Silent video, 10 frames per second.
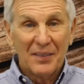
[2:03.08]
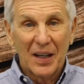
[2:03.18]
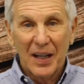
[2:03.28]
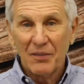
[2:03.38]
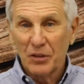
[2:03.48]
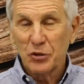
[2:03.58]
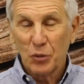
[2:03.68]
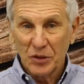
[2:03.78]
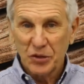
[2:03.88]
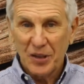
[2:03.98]
the levels
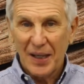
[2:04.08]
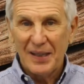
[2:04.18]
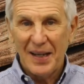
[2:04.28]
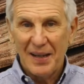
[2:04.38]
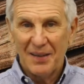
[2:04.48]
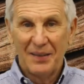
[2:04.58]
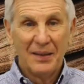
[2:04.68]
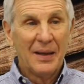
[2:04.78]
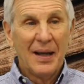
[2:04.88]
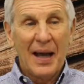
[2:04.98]
will stay down
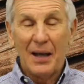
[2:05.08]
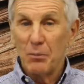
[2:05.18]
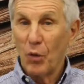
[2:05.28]
and